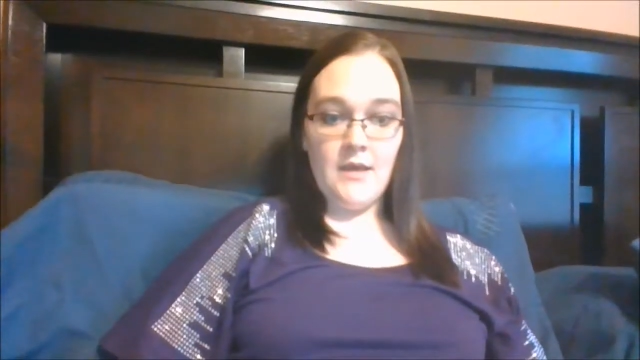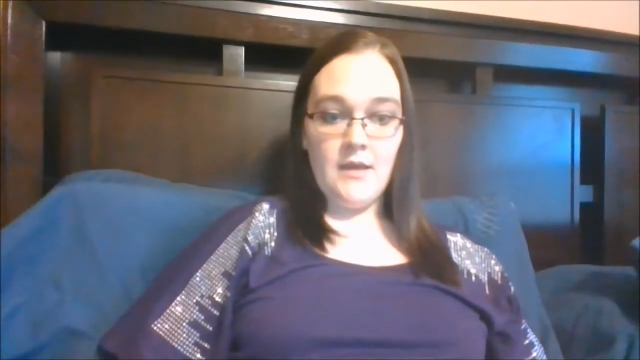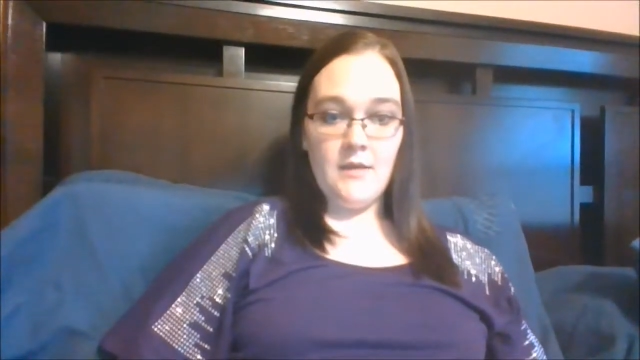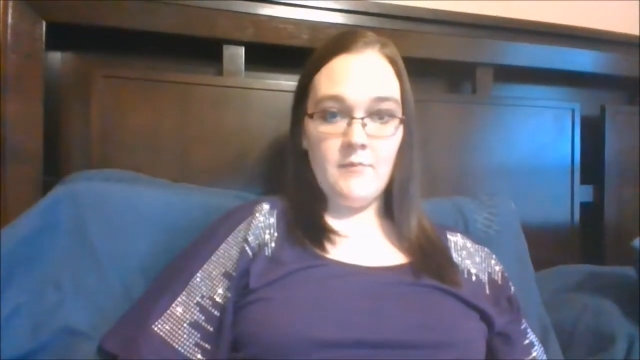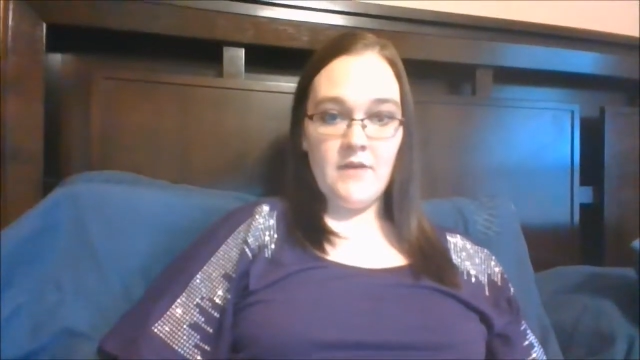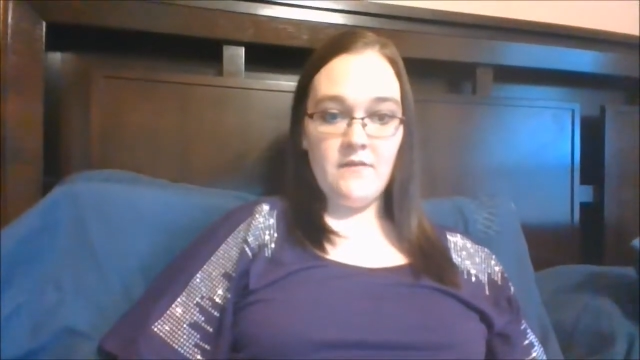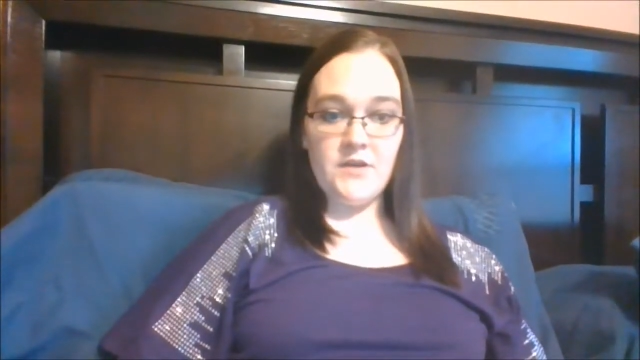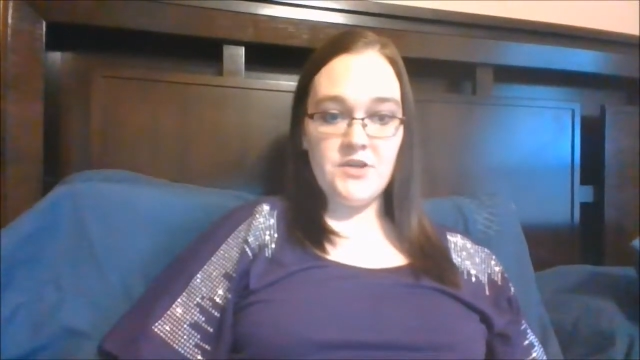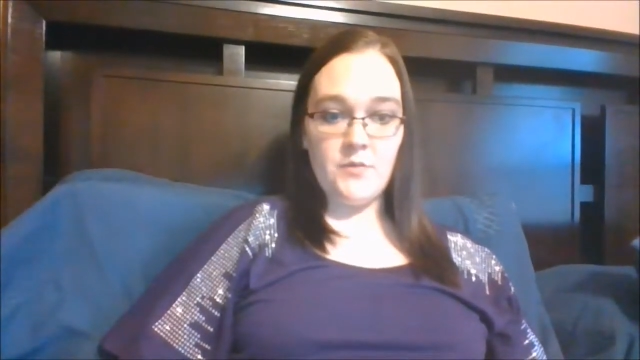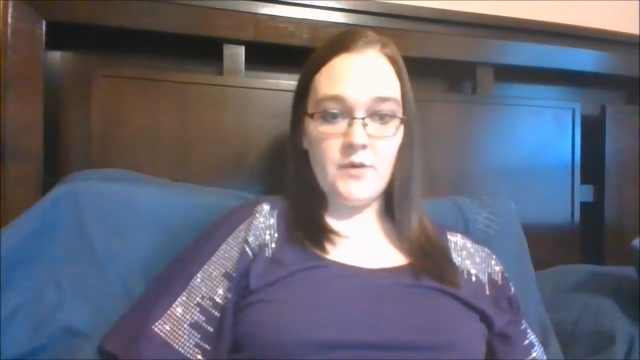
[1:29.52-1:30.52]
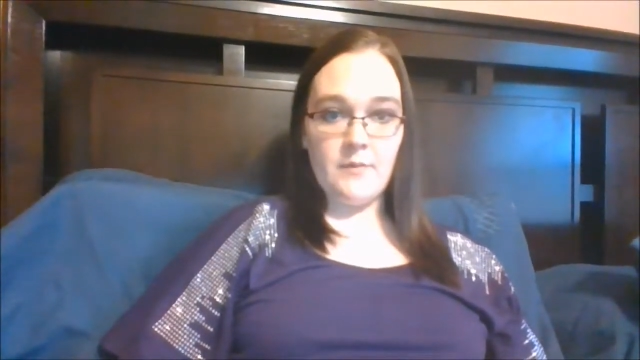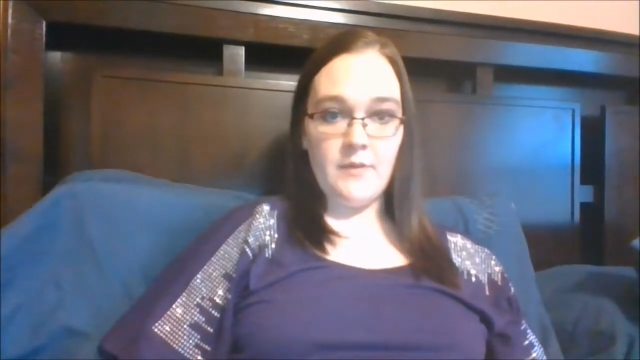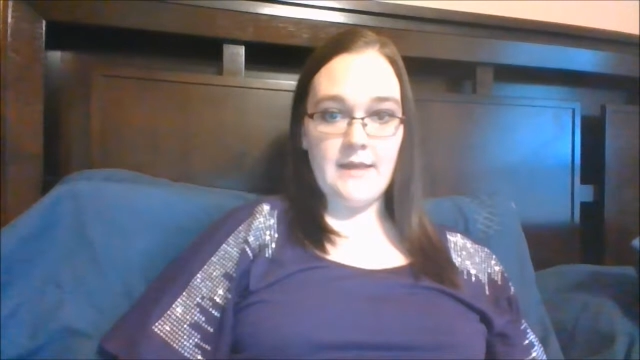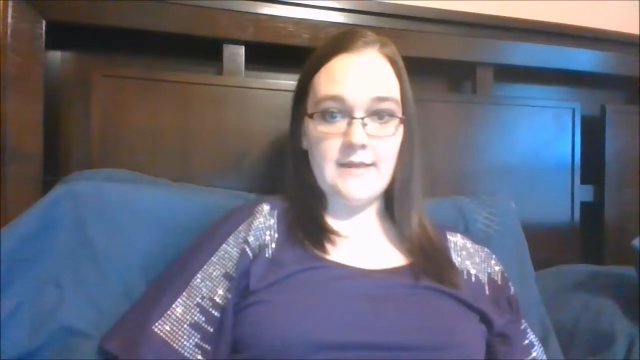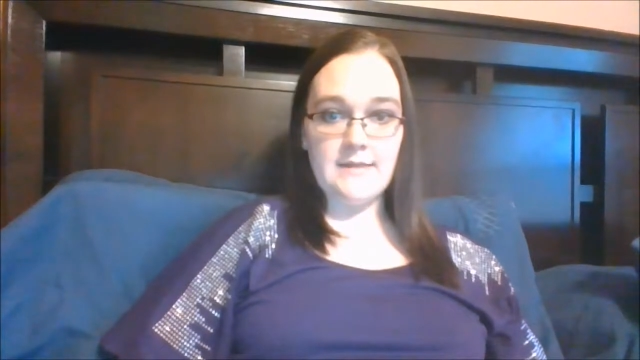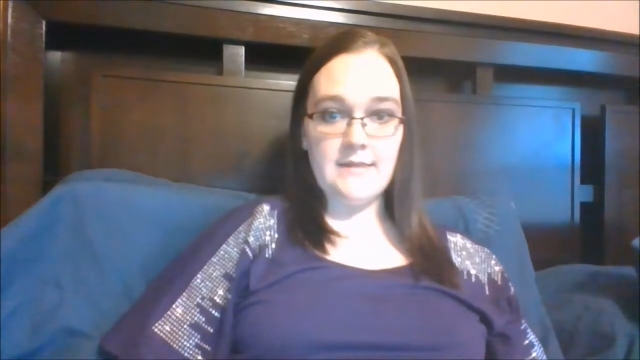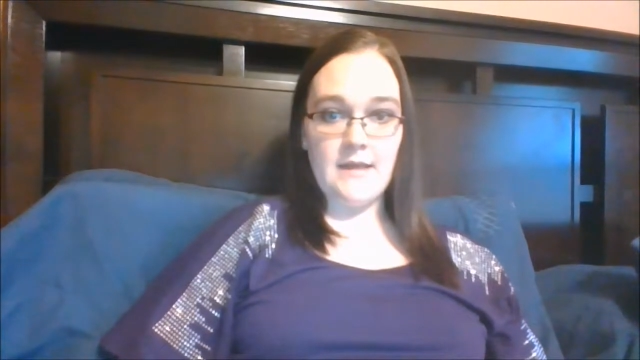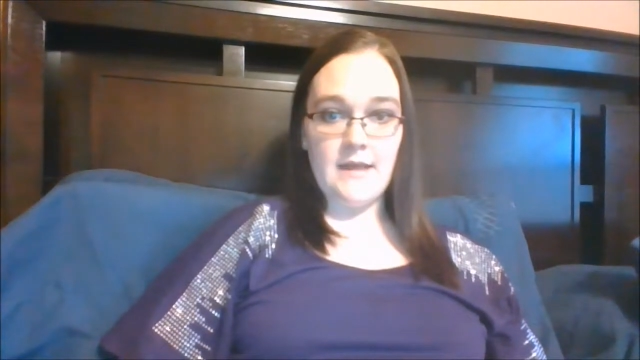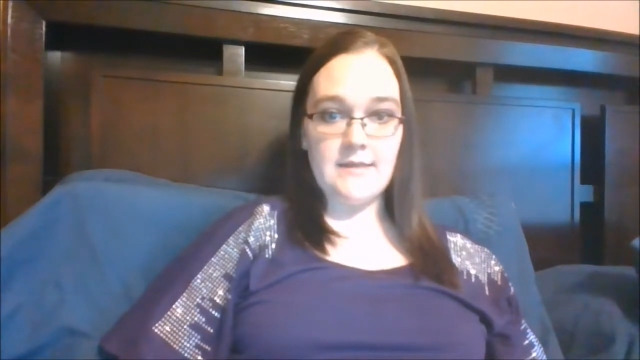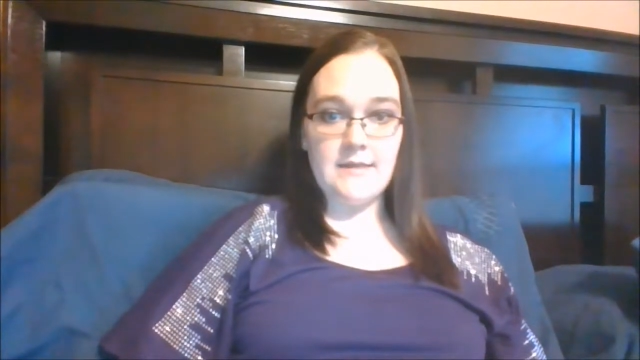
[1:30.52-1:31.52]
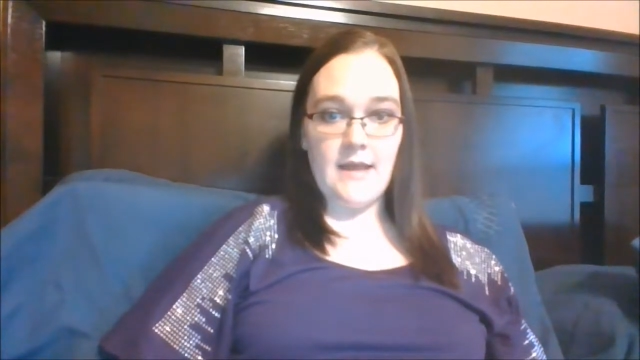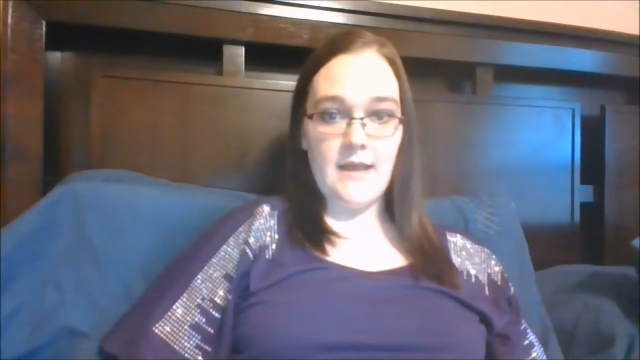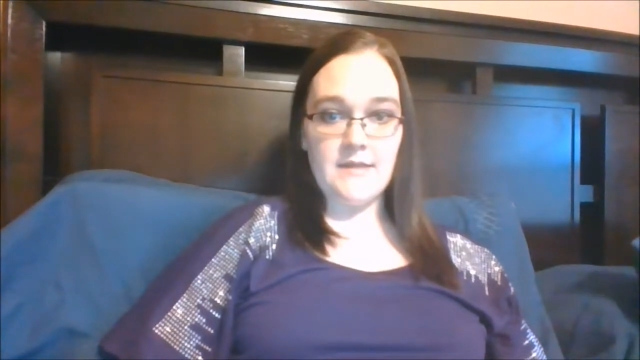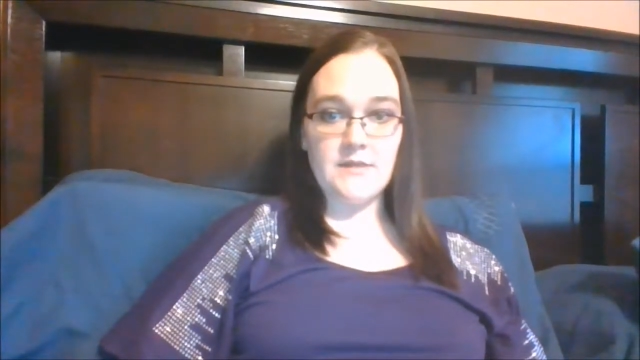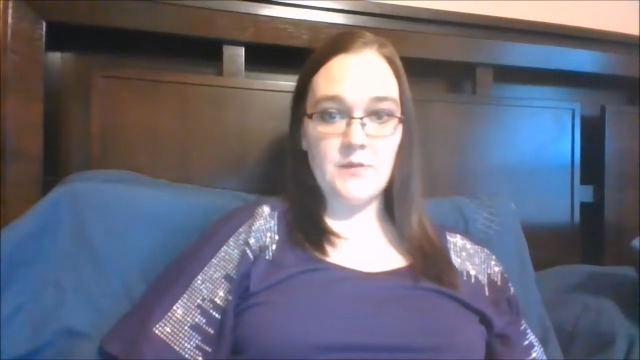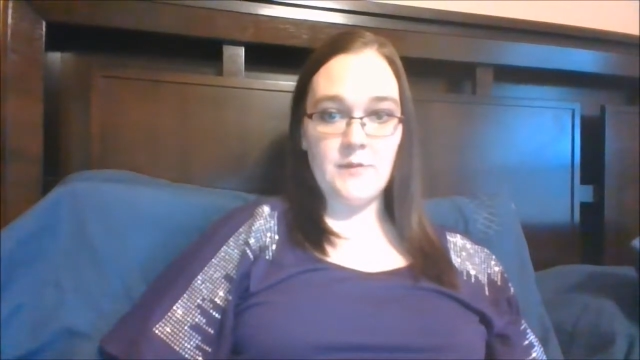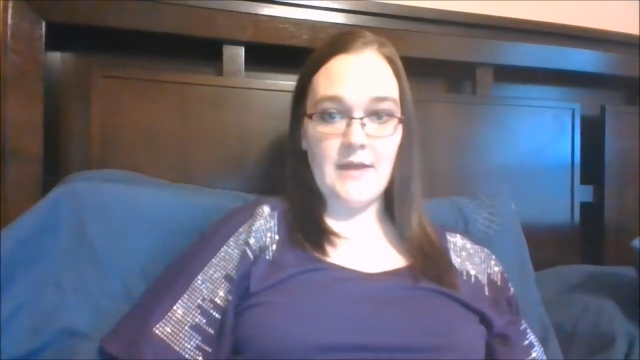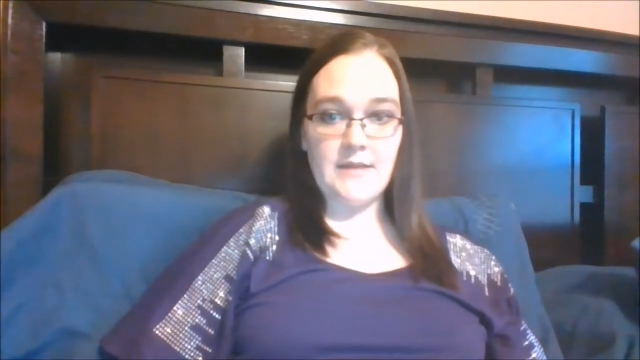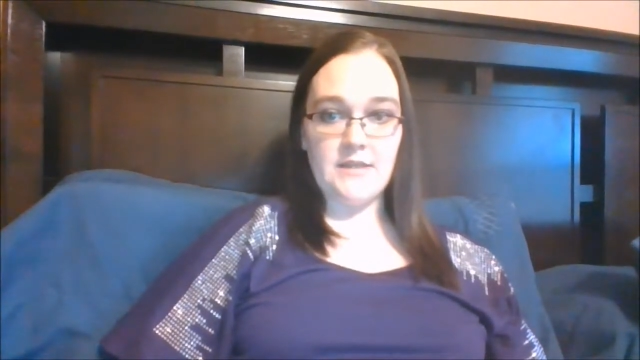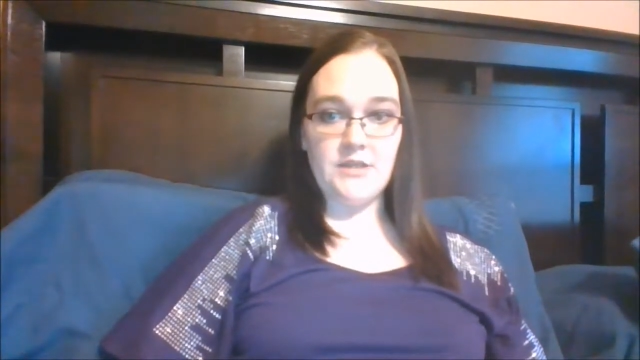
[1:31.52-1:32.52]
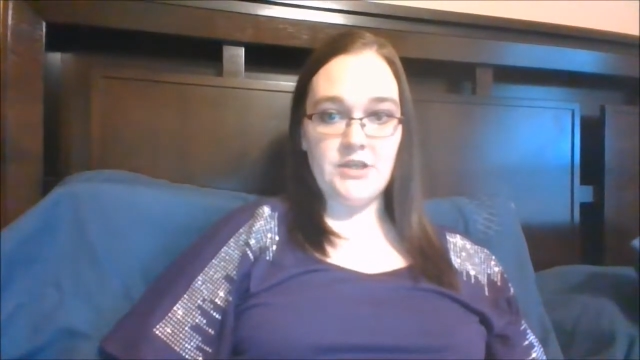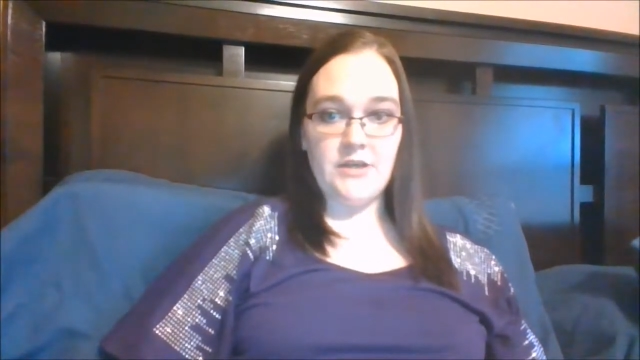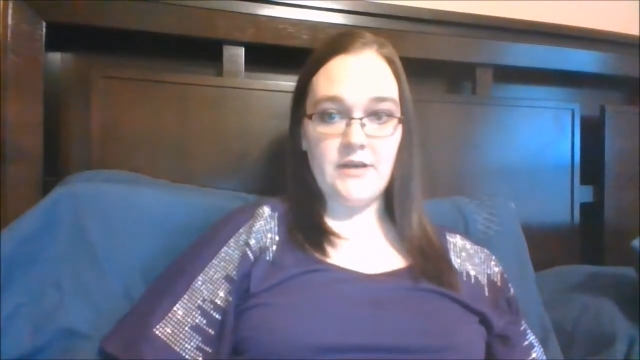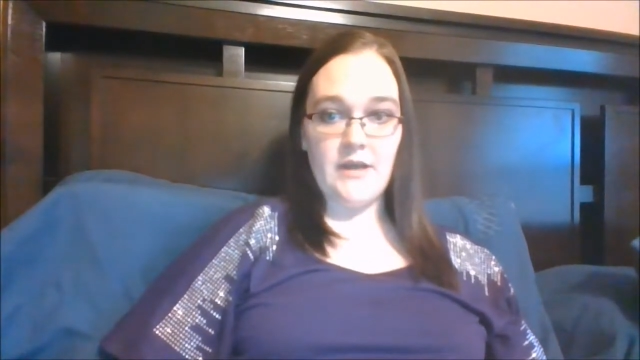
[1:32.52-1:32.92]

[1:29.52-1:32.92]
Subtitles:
In my future workplace, as a high school math teacher,